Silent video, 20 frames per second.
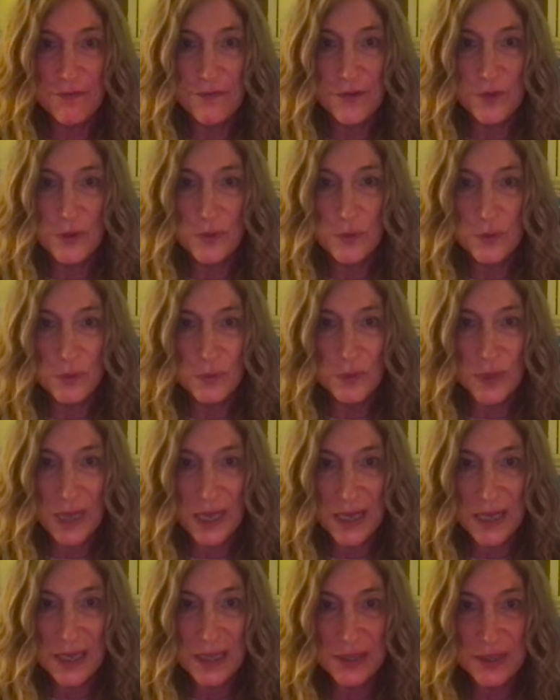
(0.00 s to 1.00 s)
you
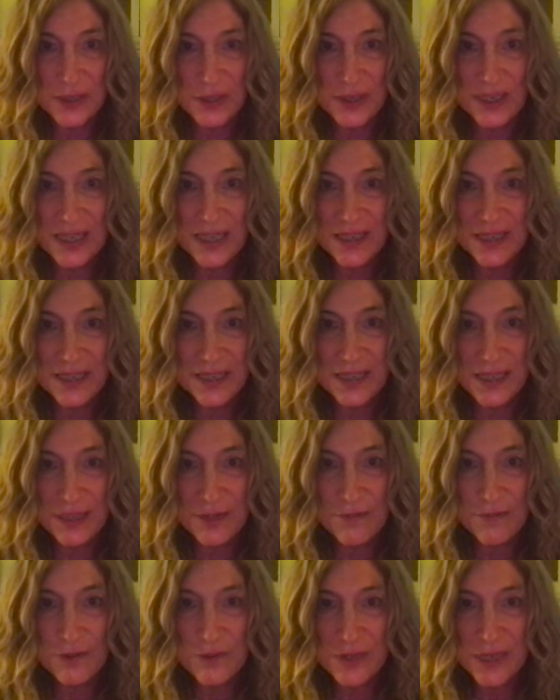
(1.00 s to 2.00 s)
look at if
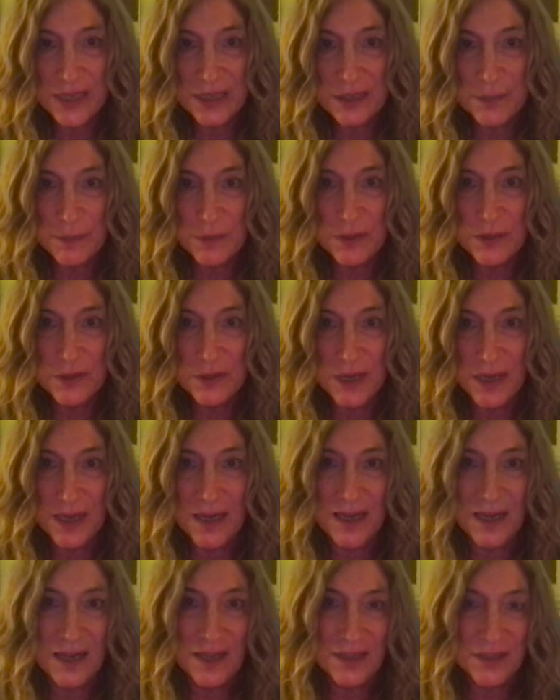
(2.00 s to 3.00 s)
you take the
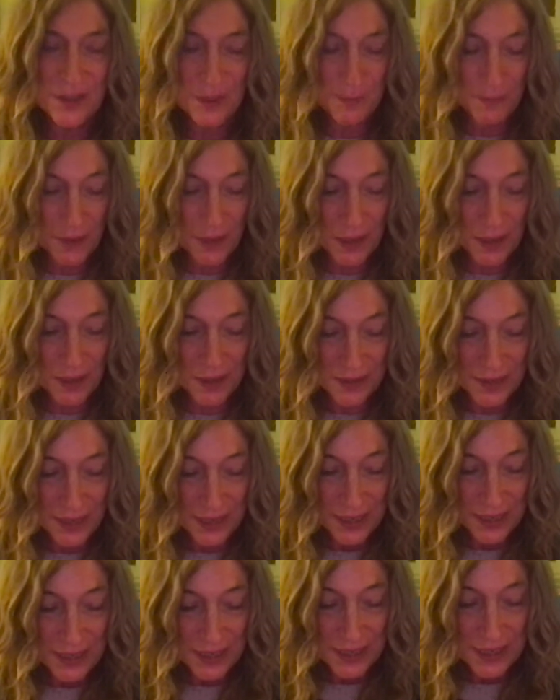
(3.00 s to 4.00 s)
pratyaharas apart,
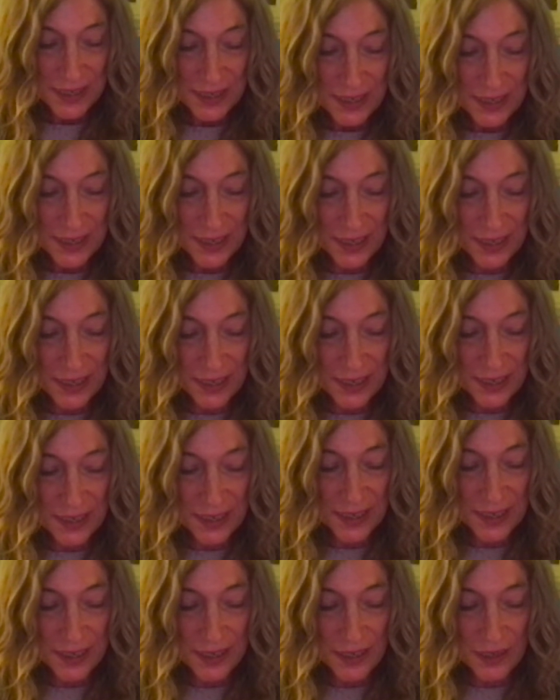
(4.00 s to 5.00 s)
ik,
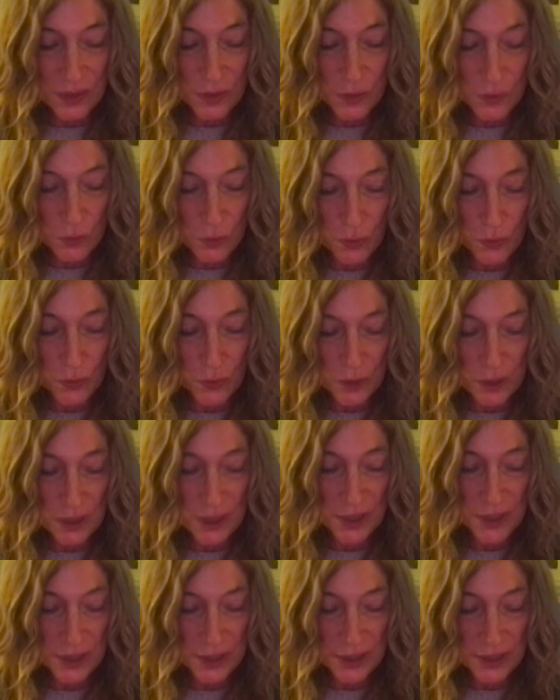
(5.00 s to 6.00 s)
I, u, r,
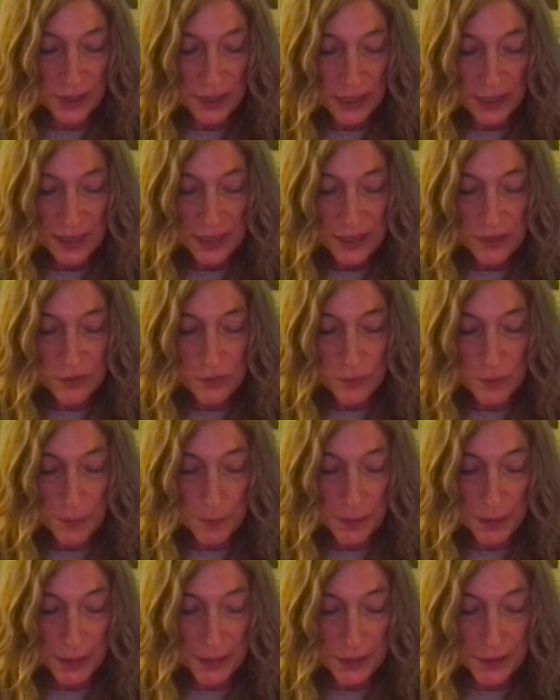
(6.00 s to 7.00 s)
l is
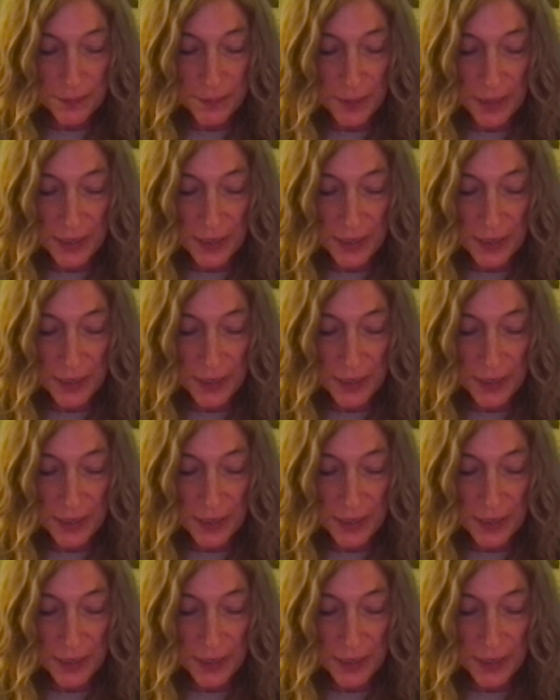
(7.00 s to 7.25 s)
replaced by